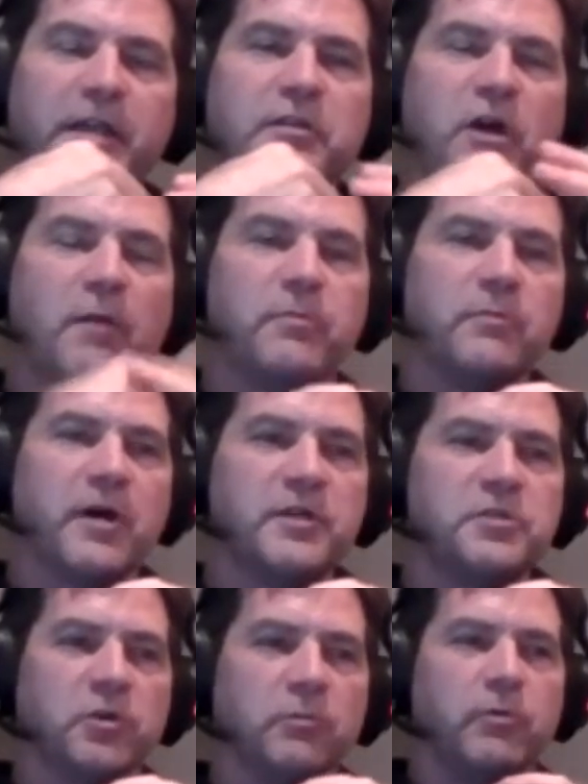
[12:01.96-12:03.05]

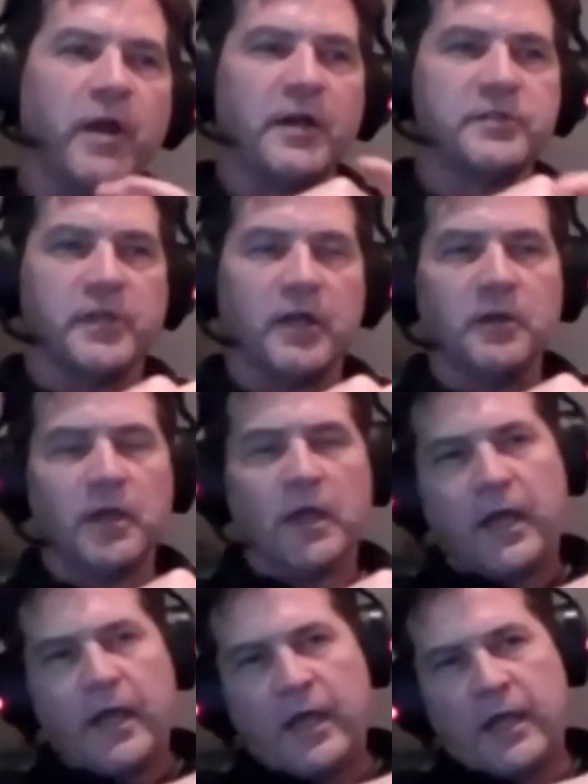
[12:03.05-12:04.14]
compromise your browser
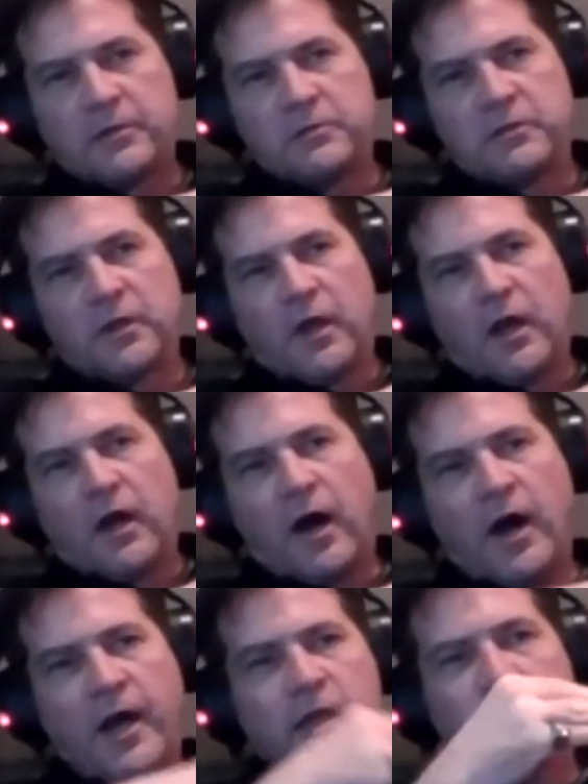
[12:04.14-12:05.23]
and
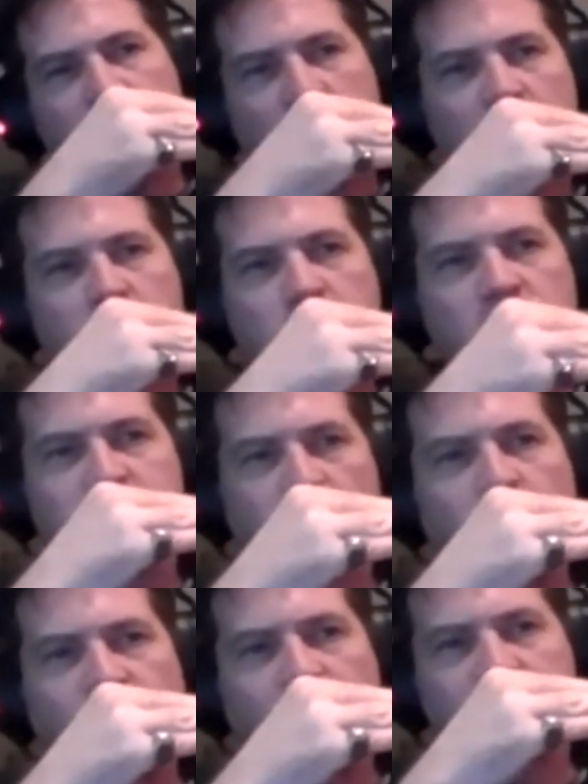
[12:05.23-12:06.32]
I
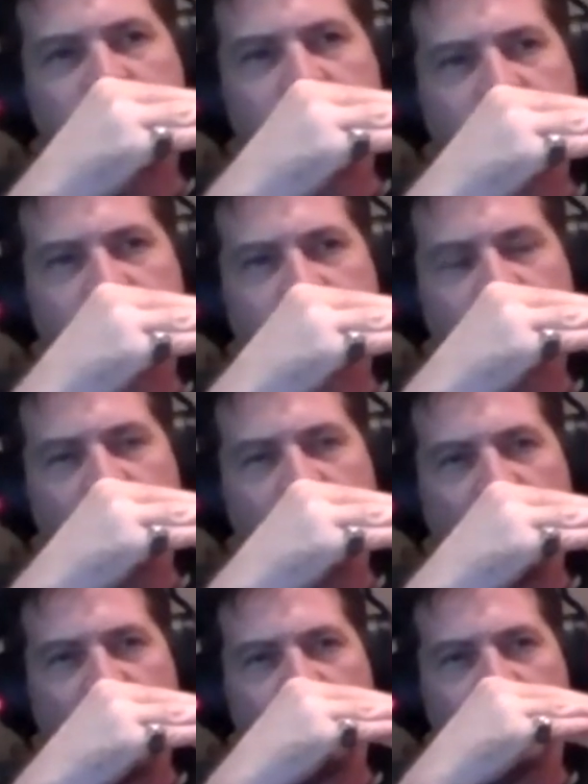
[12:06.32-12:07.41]
redirect,
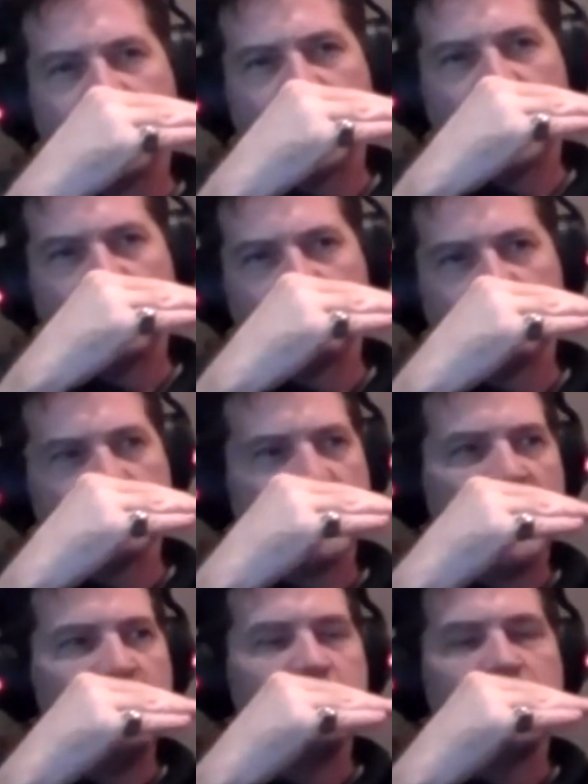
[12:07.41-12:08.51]

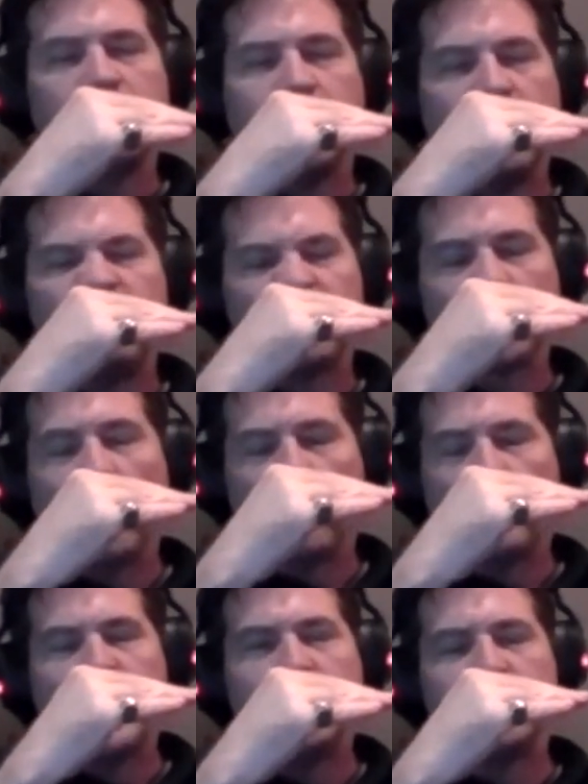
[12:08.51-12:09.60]
even if it's
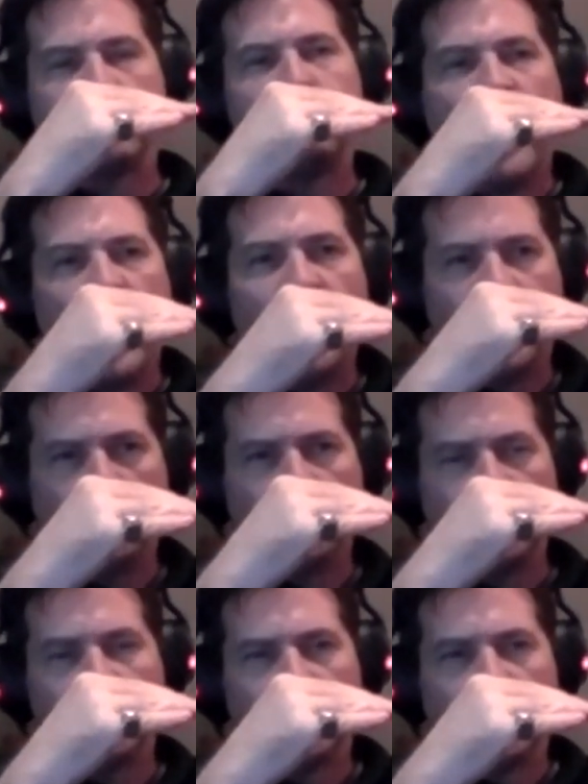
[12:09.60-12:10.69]
already compiled,
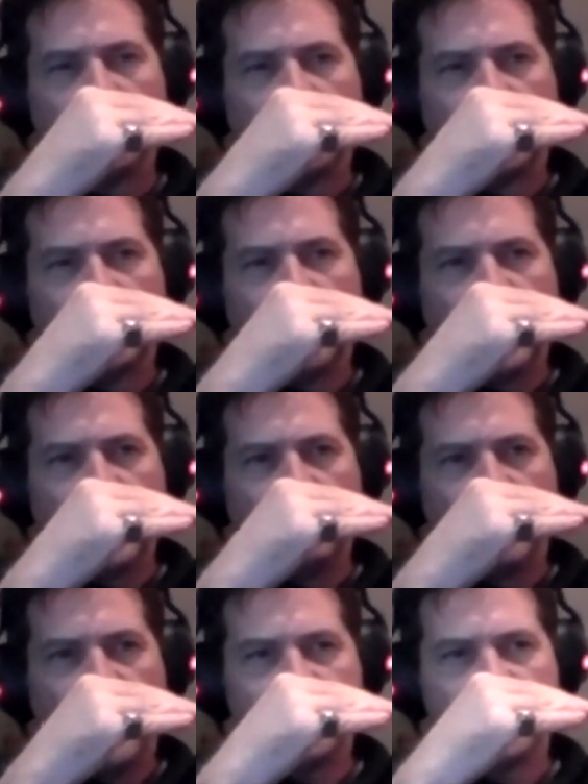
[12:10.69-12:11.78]

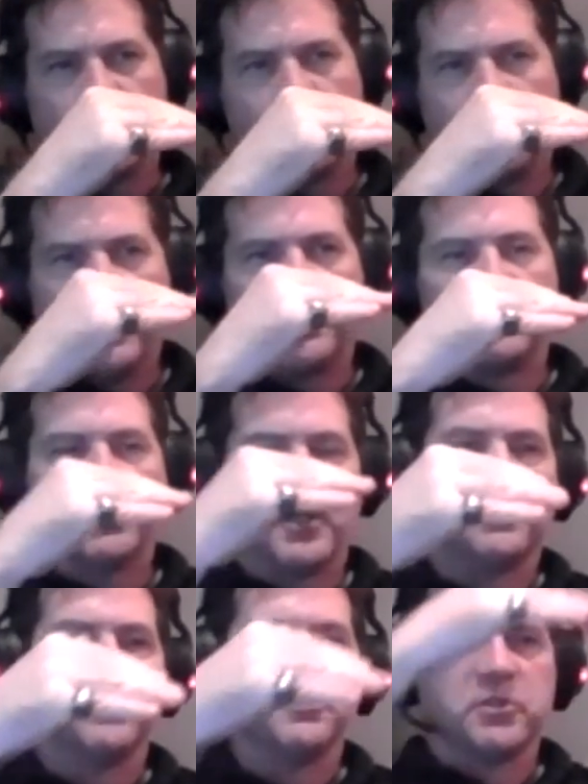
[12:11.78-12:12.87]
I do an
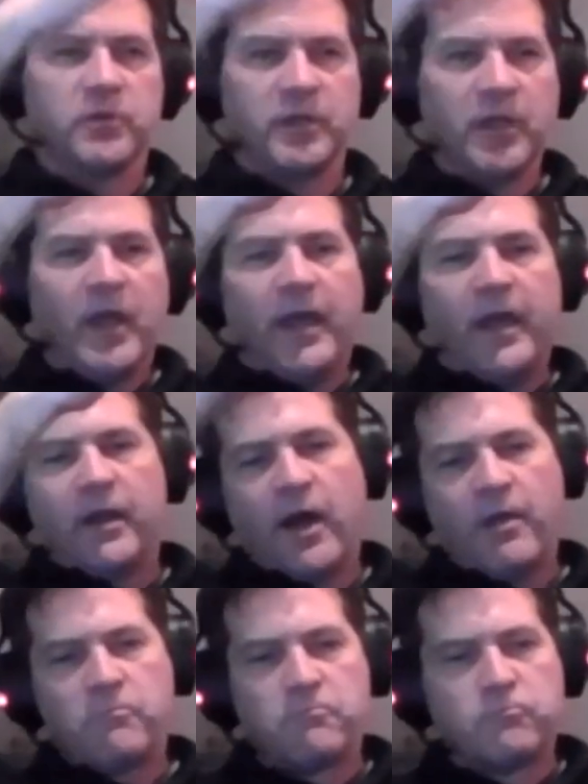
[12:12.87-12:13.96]
injection string and
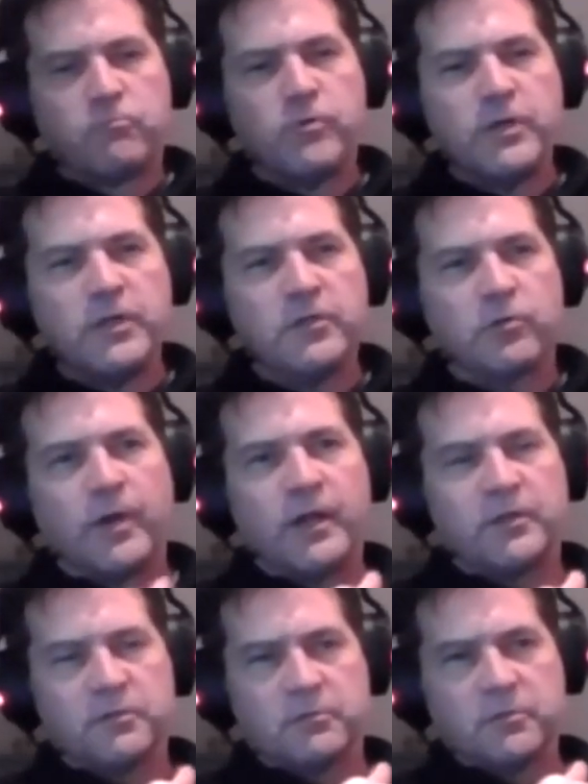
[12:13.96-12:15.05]
I
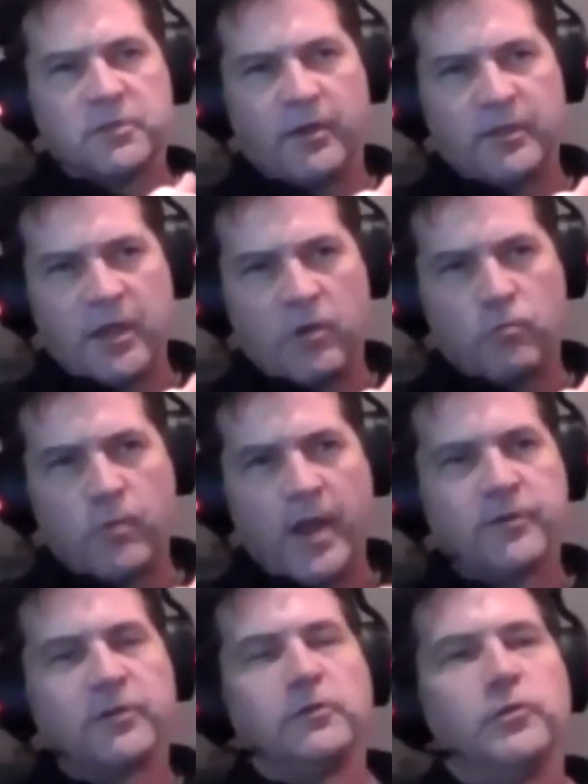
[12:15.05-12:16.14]
redirect, so I go
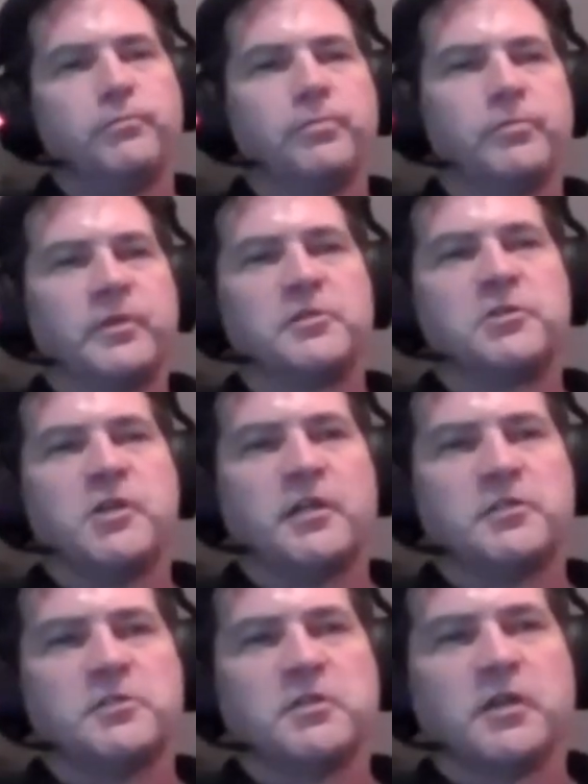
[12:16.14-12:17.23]
round a loop that checks